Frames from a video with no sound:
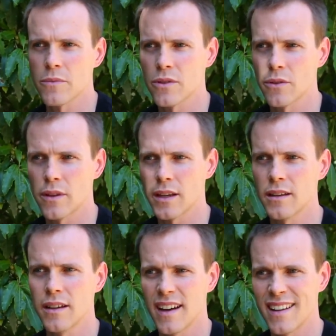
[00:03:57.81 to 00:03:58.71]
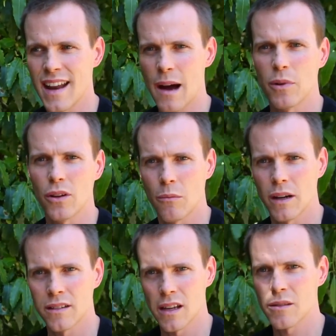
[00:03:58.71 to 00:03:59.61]
So the enamel on
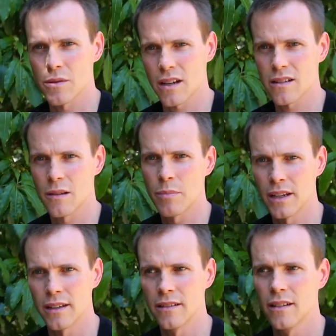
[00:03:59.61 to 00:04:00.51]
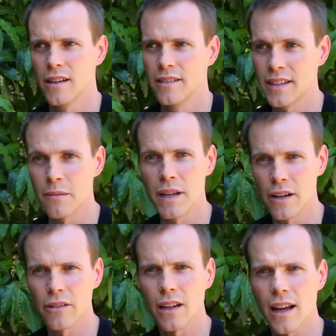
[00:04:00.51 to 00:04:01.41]
my teeth was actually being
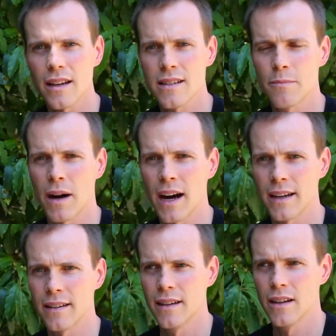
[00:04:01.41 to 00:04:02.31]
demineralized by